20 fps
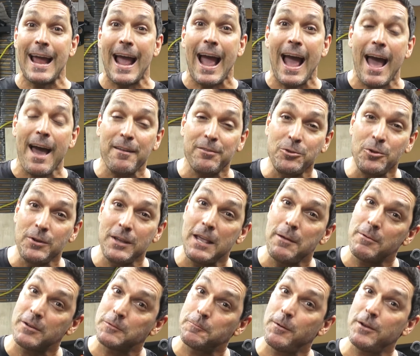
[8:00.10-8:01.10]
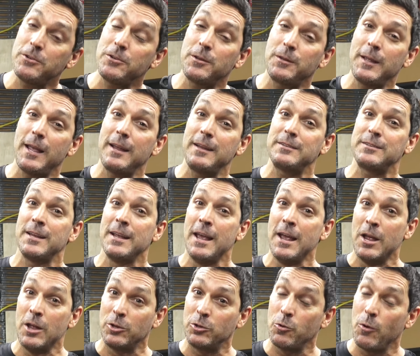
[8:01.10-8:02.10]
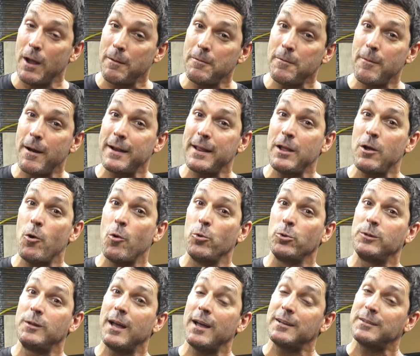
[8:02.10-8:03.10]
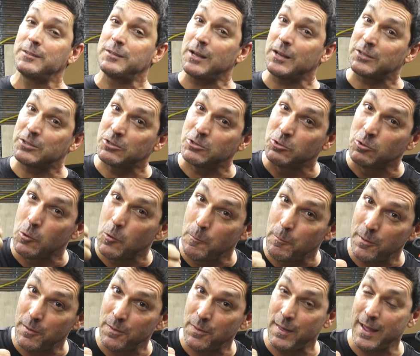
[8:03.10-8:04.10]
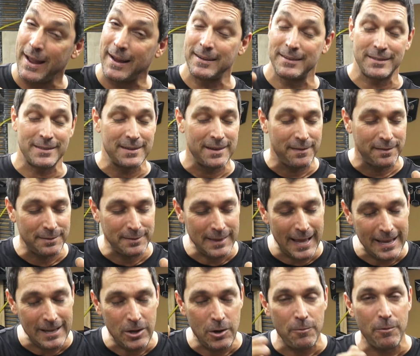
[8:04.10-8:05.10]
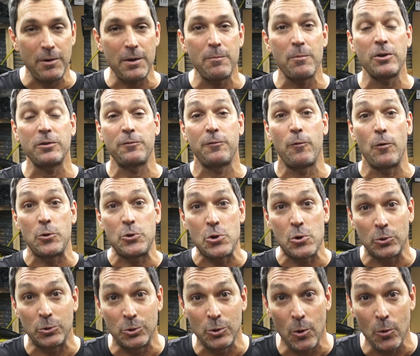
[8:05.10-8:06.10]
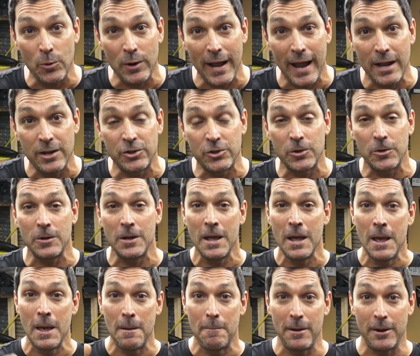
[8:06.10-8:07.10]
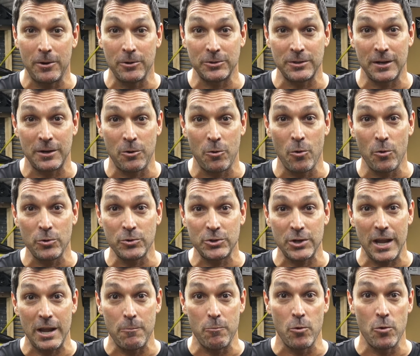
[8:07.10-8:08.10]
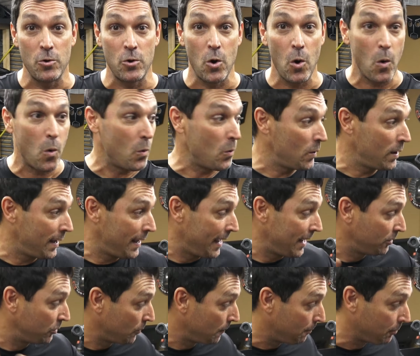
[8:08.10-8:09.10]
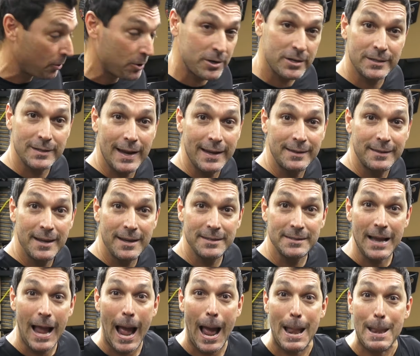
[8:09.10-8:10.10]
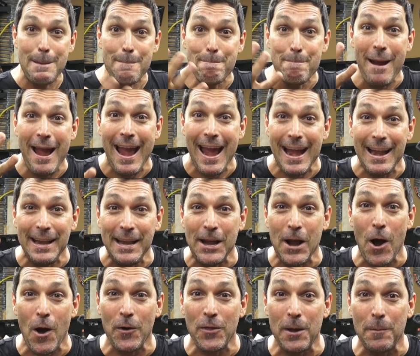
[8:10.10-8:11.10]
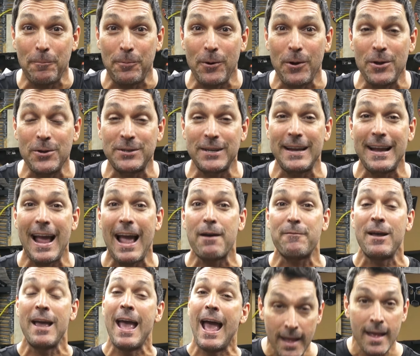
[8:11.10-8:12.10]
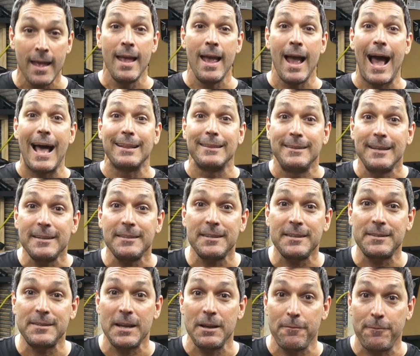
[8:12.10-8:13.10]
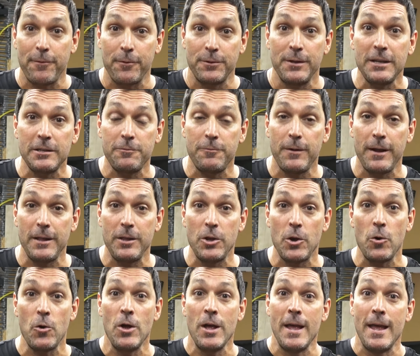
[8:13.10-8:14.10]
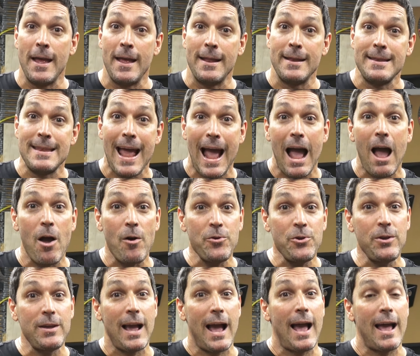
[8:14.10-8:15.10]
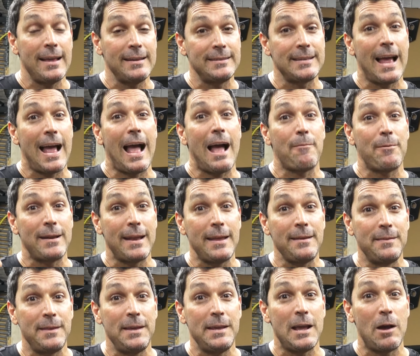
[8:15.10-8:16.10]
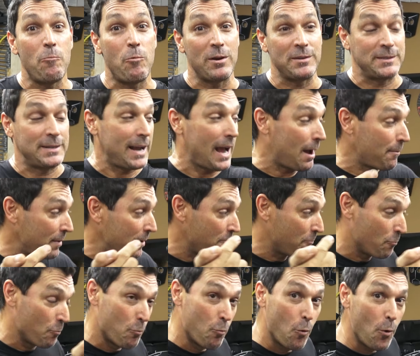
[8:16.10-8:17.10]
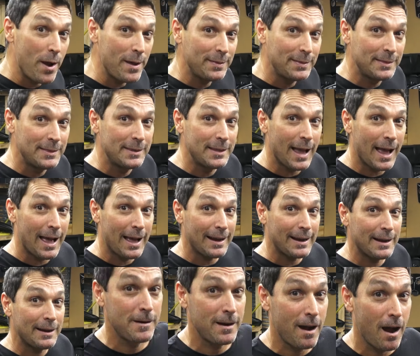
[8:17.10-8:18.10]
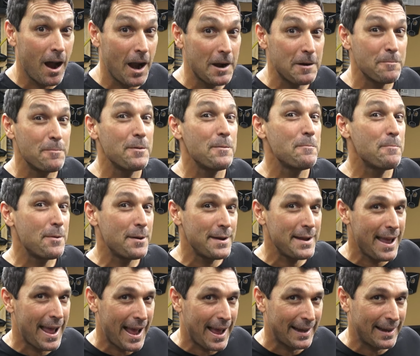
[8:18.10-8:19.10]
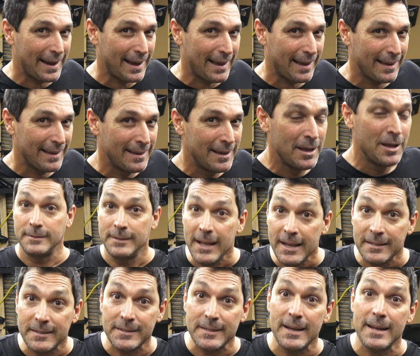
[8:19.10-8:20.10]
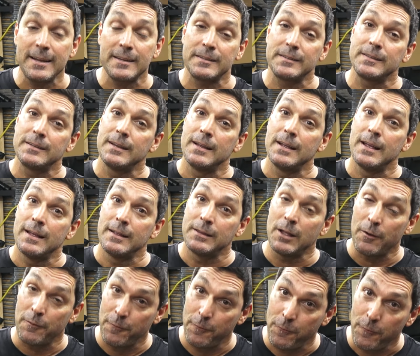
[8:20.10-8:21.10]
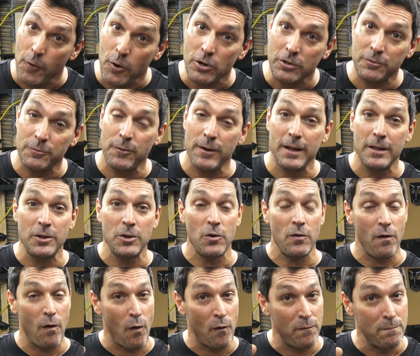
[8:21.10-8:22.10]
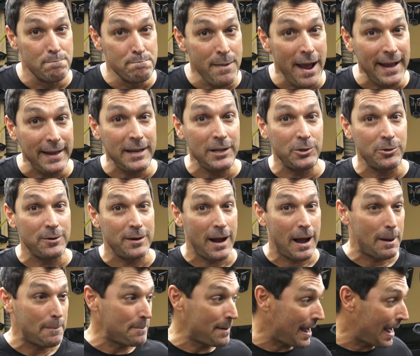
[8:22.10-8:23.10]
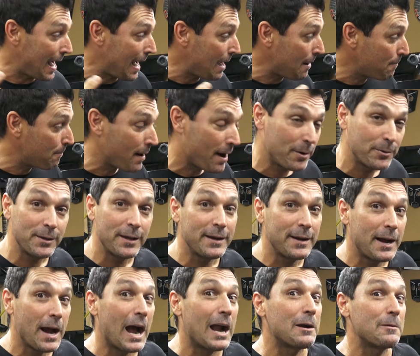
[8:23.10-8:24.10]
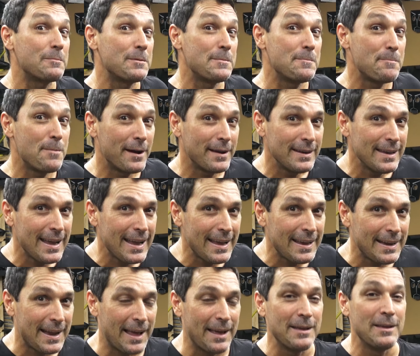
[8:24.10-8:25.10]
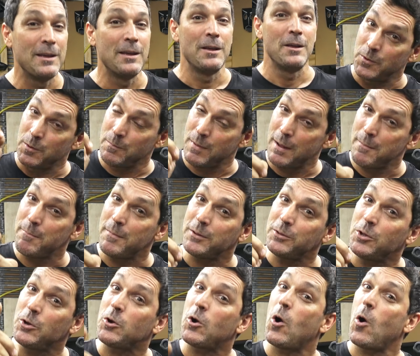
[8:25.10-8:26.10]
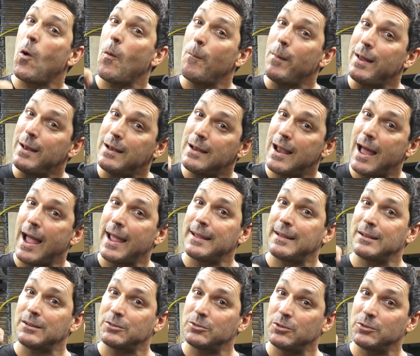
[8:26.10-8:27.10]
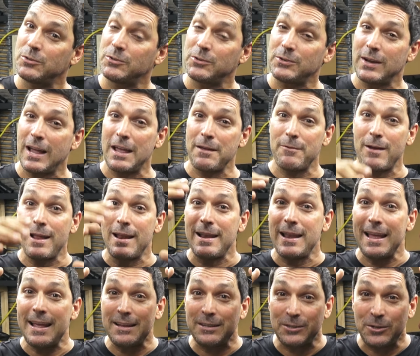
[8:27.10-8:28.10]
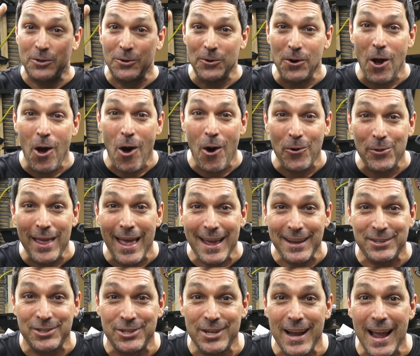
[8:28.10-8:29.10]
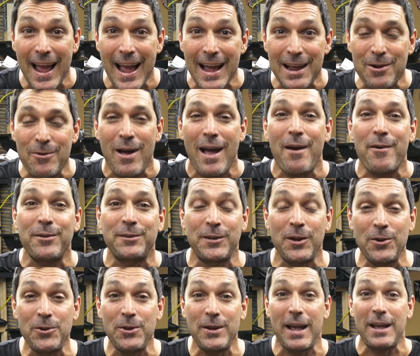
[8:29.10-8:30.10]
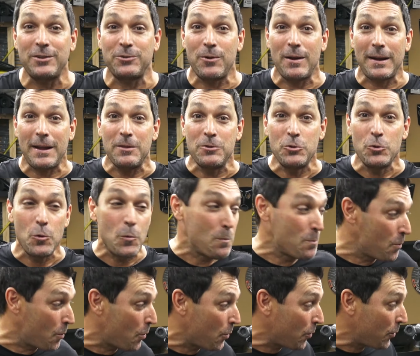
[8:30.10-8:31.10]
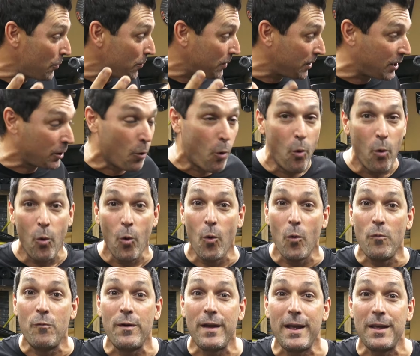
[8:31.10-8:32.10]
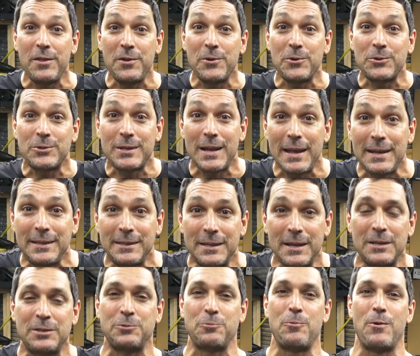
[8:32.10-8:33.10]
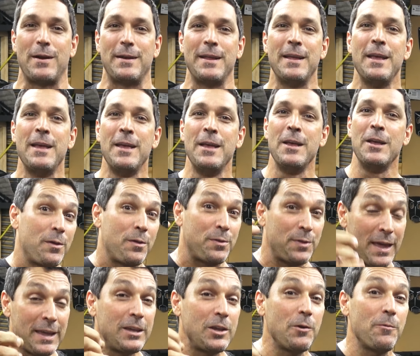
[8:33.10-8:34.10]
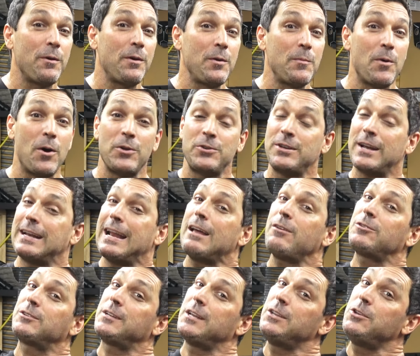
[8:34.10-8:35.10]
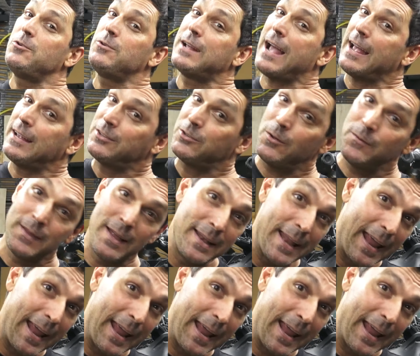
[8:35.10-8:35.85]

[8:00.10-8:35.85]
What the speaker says: I have to give a special thanks to everybody who does the super thanks. Thank you very much for your donation, because of course it will go into projects like this and many other projects I have. And this is it for this video. Now you guys have an idea what's coming with the carbon banana. This is the first video of many to come about the carbon banana. Remember to comment, like, and subscribe, and let's grow the channel. I will tell you guys so I can do more cool videos like this one. Thank you very much, and I'll see you guys on the